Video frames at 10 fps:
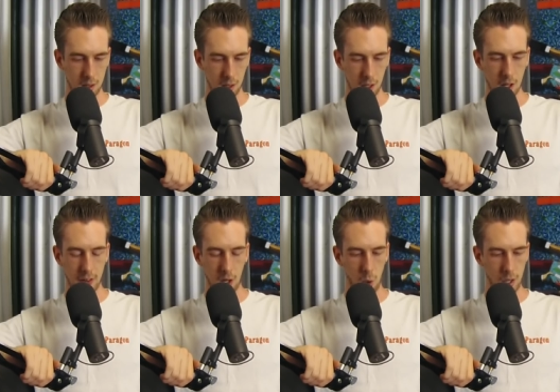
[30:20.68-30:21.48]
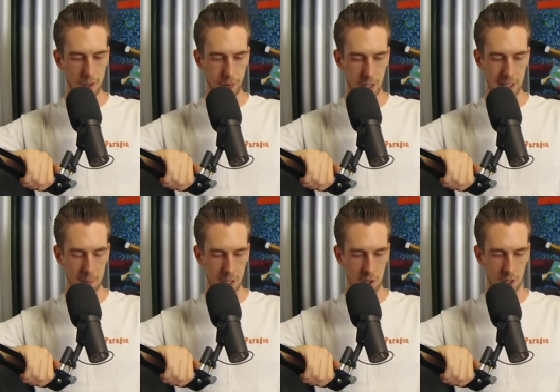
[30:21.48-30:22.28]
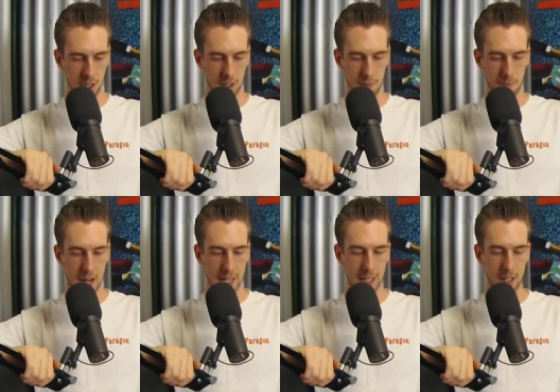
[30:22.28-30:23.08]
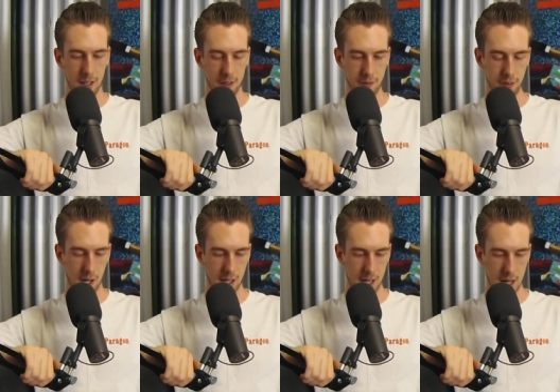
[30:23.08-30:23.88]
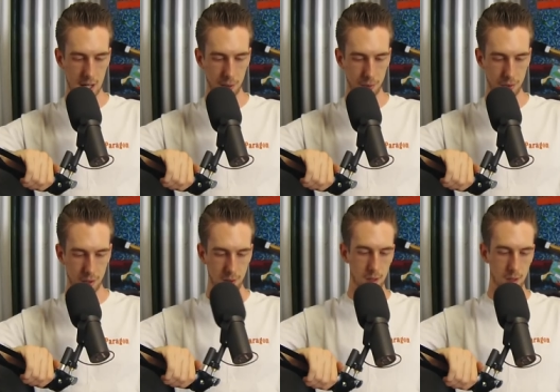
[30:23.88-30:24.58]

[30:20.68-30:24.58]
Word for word: You know they always fucking mention it at the back end of the fucking article too.